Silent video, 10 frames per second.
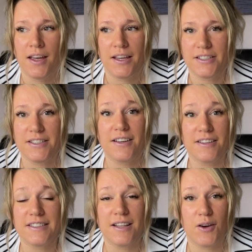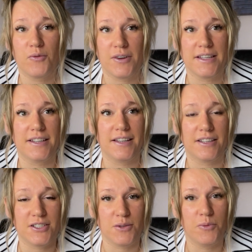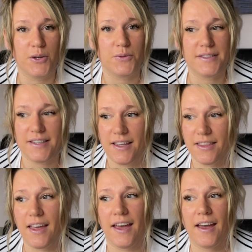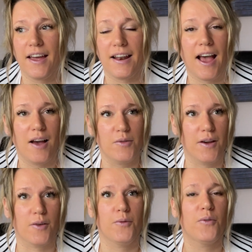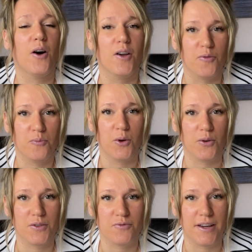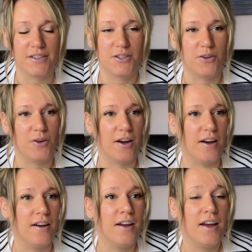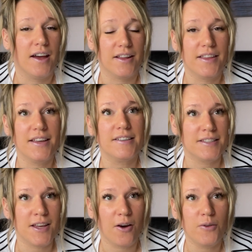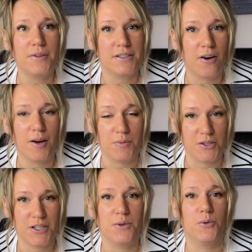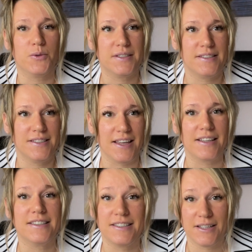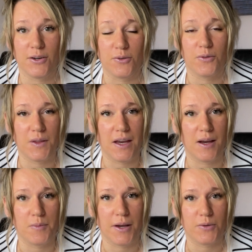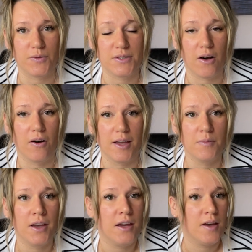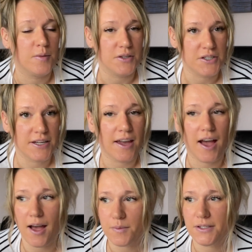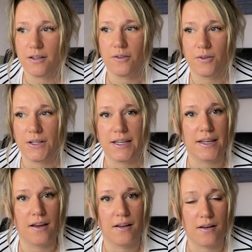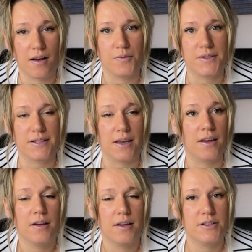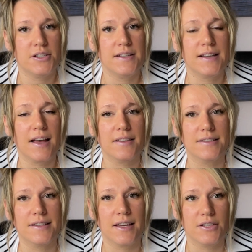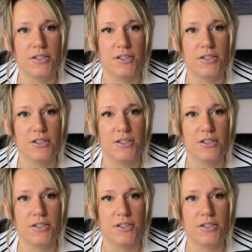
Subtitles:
she does love reading, and she will sit there and have like 5 books read to her. And I think it's the only time that she will sit still for that amount of time, but she absolutely loves it. And she's at the stage